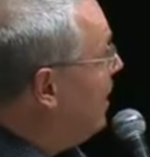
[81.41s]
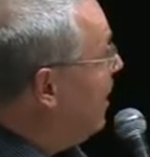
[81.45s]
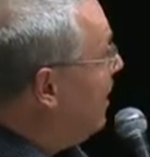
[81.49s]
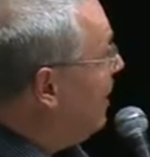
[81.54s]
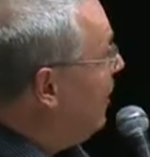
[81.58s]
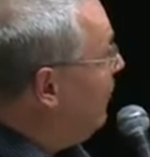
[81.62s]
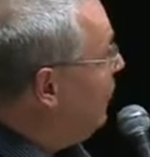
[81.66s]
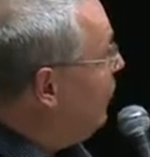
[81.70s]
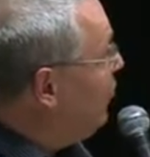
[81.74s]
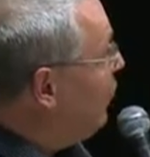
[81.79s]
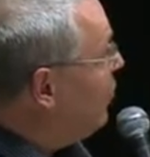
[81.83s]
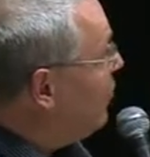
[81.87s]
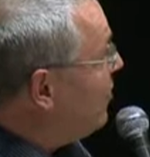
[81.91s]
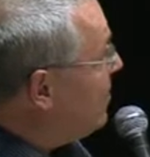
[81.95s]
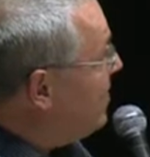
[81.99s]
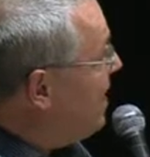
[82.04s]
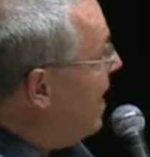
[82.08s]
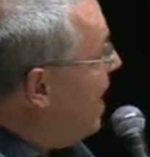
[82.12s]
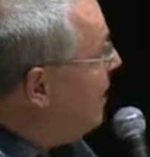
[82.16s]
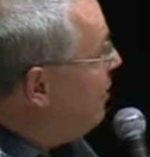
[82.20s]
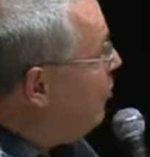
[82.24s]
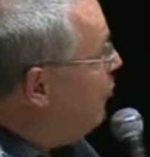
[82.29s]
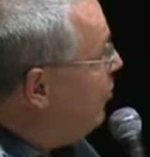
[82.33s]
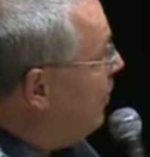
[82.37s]
If you
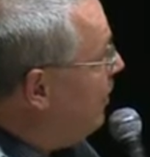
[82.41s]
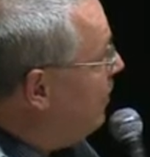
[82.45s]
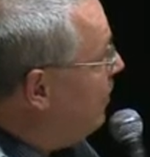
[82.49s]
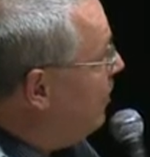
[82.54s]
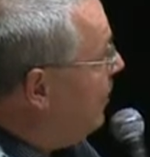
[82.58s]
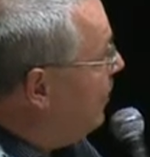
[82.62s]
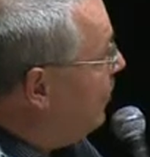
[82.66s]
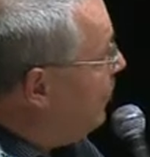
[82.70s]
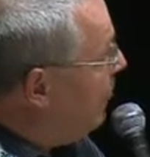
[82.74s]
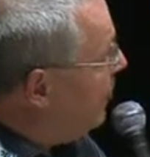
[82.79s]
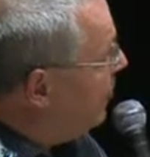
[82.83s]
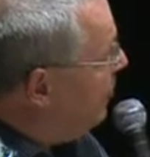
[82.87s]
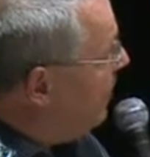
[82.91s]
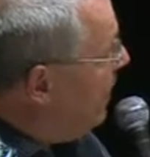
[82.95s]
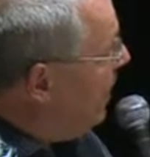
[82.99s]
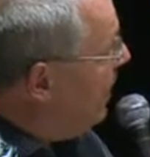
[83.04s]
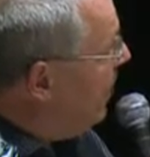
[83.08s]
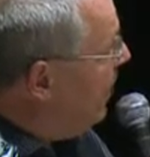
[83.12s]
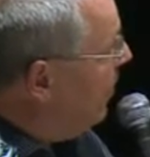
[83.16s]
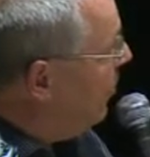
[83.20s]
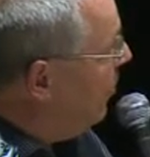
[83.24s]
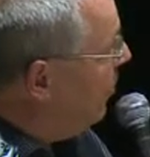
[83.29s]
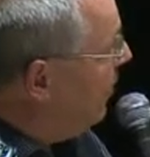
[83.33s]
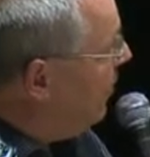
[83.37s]
start treatment with
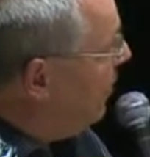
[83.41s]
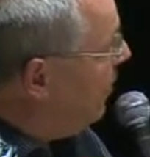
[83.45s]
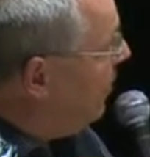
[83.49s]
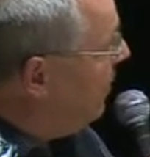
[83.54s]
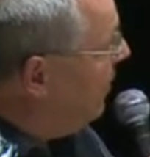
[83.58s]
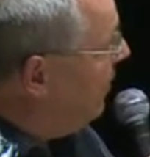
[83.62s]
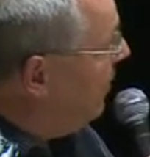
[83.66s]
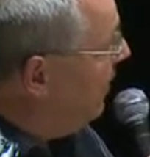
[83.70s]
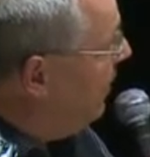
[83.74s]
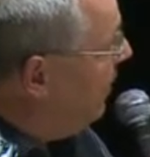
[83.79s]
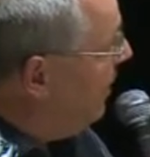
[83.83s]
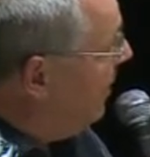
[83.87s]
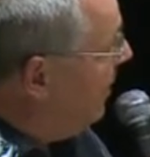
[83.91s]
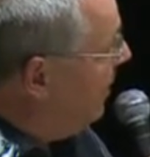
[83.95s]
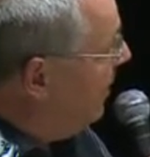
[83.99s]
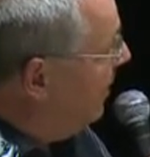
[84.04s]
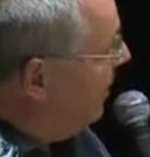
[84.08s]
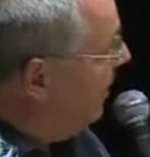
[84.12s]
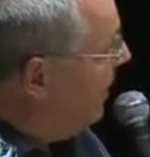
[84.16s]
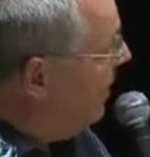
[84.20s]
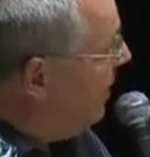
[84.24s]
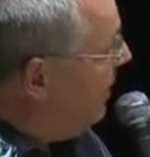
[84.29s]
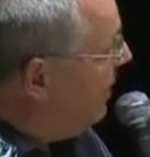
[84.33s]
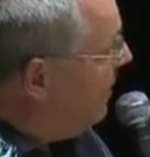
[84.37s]
mannose,
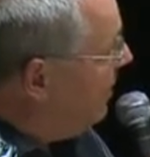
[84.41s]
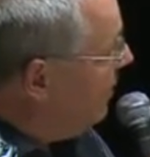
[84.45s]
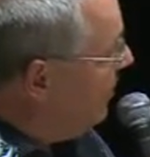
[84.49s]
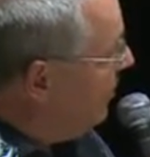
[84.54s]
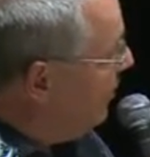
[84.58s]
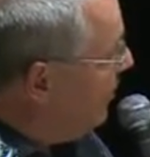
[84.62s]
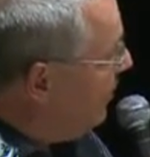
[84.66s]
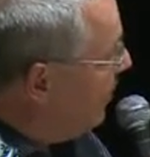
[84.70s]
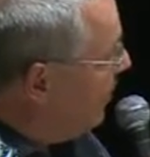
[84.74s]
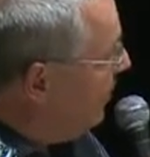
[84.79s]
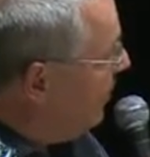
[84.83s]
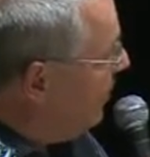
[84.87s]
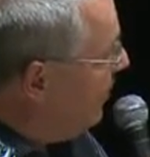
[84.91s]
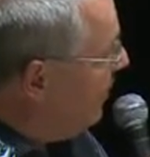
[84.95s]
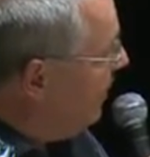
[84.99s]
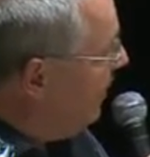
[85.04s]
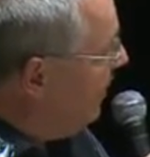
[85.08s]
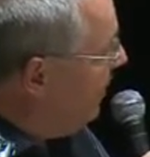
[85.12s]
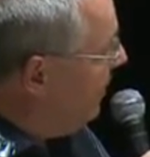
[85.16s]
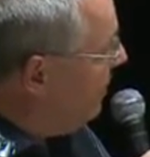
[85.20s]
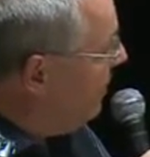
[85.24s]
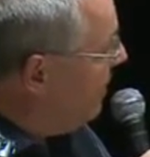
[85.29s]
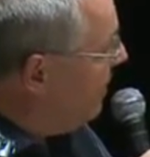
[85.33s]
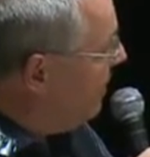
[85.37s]
here you can
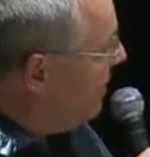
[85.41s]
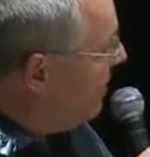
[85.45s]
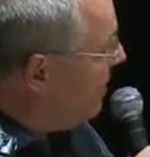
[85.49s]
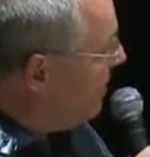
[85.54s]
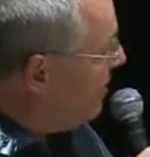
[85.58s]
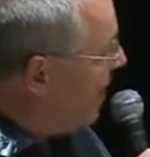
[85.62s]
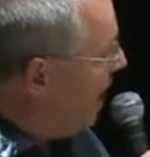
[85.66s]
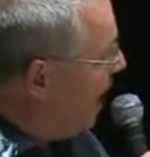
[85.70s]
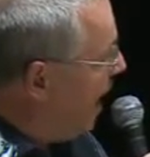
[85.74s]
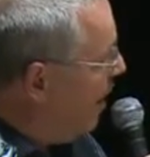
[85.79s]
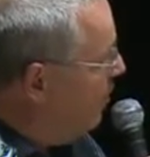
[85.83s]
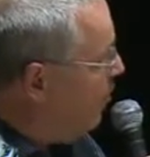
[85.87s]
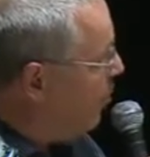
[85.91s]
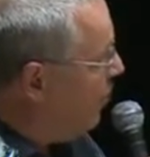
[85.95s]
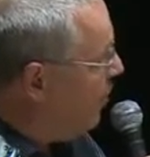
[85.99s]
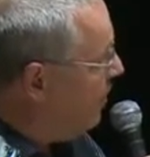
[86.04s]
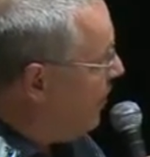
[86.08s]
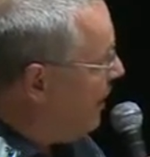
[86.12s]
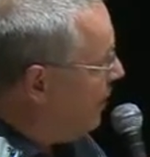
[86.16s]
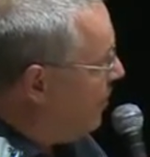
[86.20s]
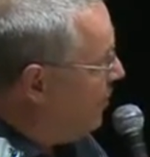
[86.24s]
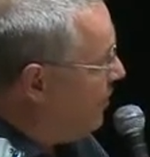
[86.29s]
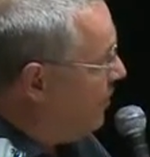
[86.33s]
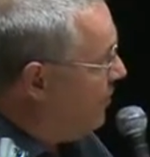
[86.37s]
see this is a
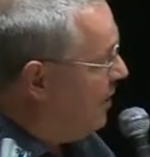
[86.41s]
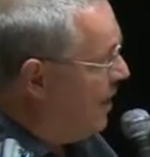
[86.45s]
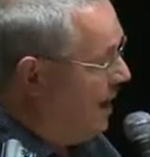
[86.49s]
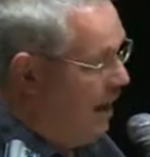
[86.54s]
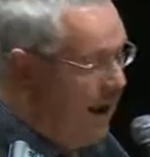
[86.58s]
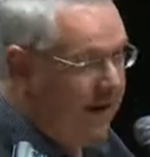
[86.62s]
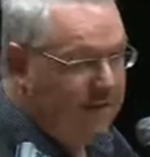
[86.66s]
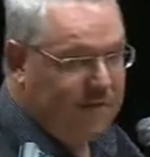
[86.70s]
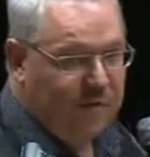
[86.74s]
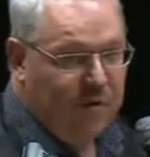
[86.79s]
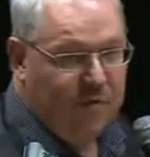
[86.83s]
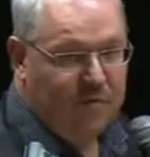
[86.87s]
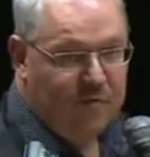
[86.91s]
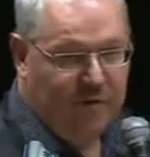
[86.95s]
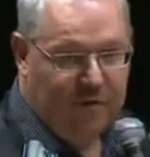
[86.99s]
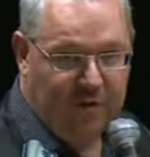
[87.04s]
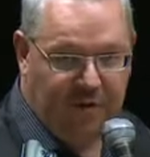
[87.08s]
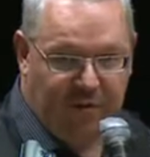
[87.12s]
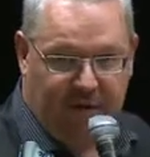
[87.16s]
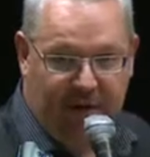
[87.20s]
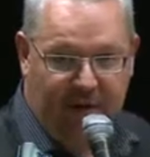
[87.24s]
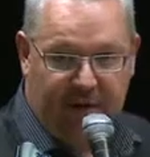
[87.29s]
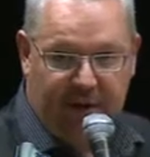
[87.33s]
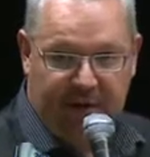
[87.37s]
hypoglycosylation,
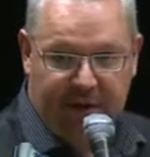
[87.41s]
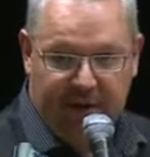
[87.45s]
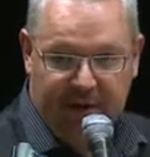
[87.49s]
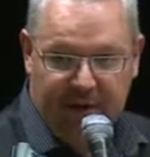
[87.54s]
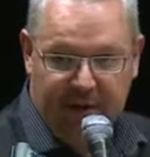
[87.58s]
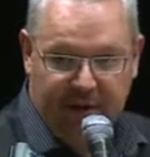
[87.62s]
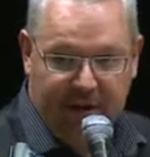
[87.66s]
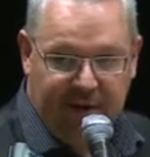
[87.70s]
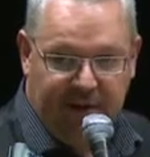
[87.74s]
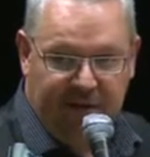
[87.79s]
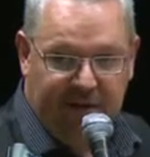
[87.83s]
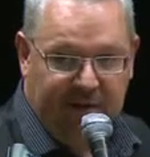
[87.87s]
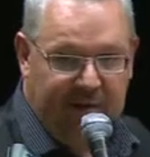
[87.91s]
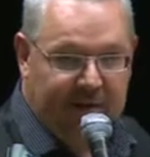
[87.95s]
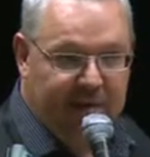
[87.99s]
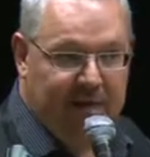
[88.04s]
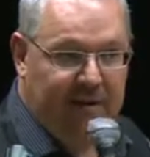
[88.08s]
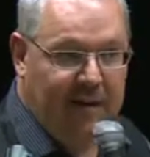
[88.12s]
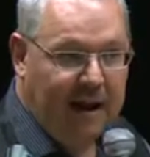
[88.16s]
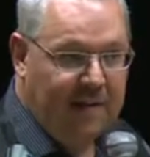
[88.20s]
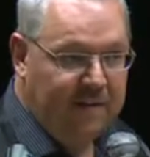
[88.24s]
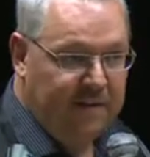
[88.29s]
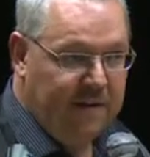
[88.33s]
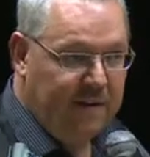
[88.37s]
transferrin, just
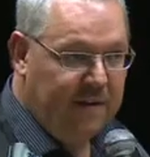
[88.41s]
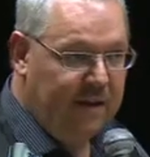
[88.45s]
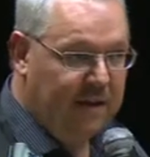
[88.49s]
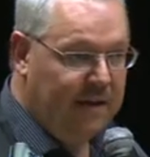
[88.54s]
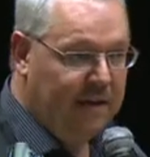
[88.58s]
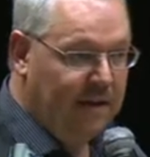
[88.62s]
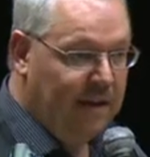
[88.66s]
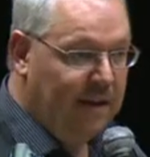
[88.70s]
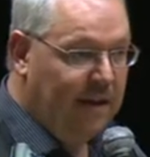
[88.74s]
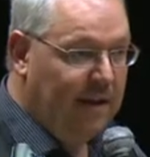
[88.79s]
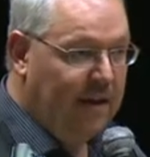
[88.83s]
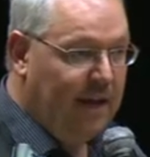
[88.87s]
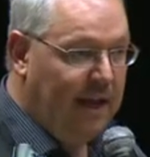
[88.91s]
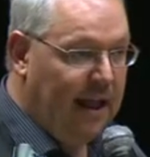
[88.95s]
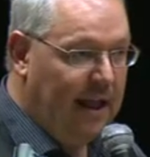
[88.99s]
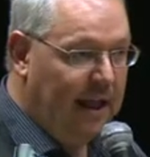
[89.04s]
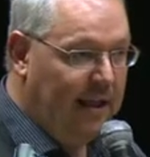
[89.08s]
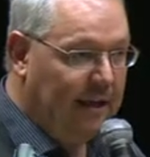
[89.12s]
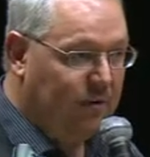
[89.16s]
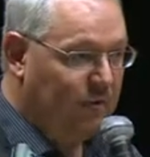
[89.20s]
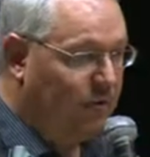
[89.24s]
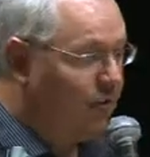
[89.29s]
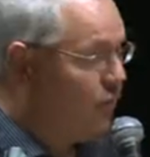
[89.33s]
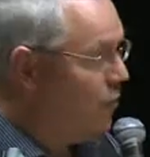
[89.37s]
another
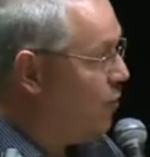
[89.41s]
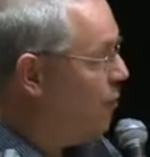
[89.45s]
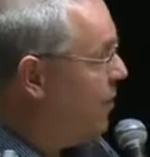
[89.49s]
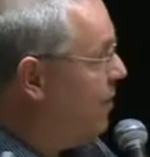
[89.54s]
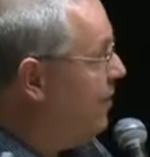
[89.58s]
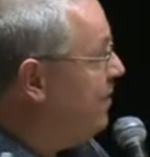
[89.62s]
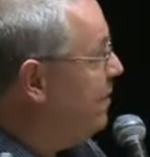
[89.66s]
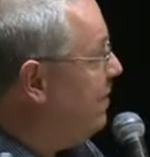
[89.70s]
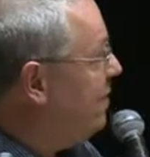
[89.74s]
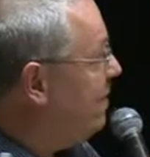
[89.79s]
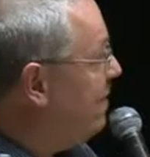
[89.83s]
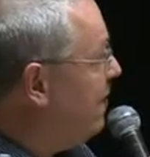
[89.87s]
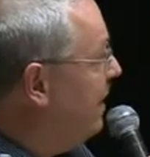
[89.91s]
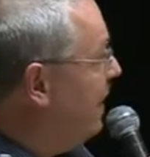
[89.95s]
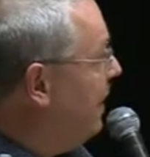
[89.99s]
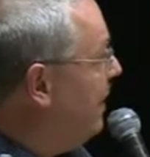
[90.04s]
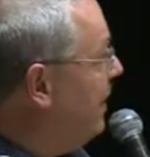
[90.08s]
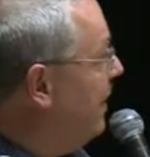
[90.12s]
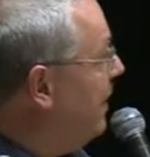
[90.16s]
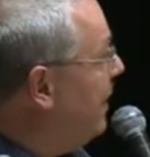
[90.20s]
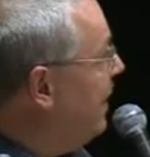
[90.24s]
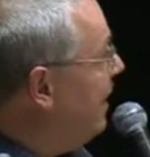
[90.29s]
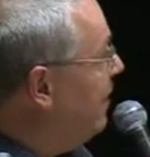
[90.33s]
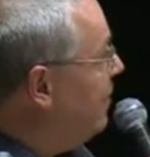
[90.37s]
electrophoresis
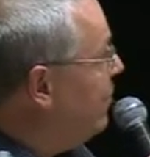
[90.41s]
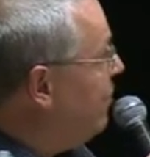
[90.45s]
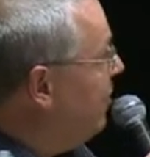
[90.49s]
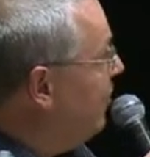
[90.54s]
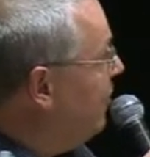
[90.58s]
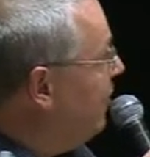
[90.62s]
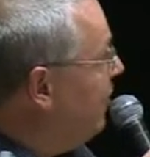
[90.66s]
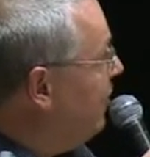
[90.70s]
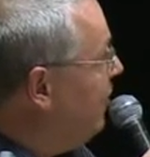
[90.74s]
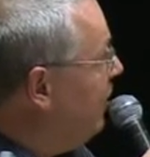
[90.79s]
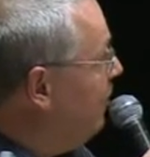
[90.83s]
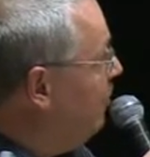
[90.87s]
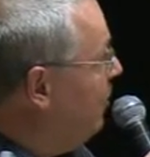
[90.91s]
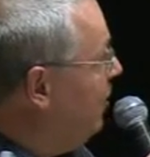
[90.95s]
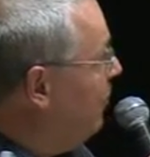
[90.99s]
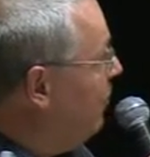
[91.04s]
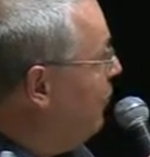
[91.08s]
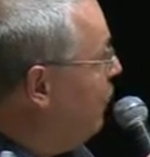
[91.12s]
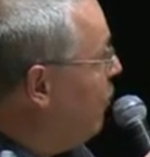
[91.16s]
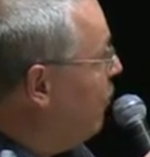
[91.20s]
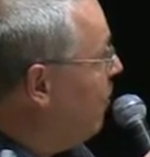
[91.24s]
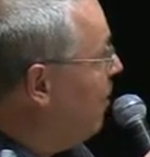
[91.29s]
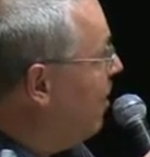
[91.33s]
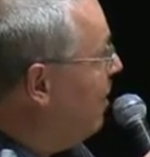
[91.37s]
technique as you have seen
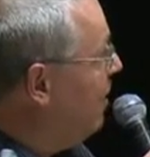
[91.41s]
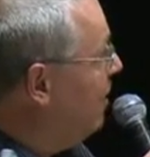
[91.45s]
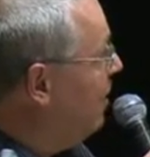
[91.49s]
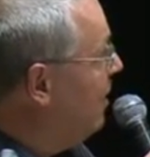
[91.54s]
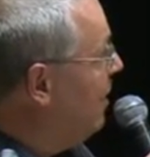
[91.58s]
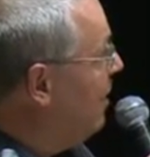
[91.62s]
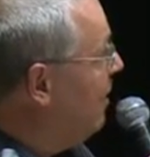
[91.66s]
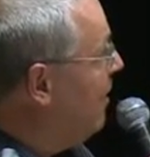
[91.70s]
before.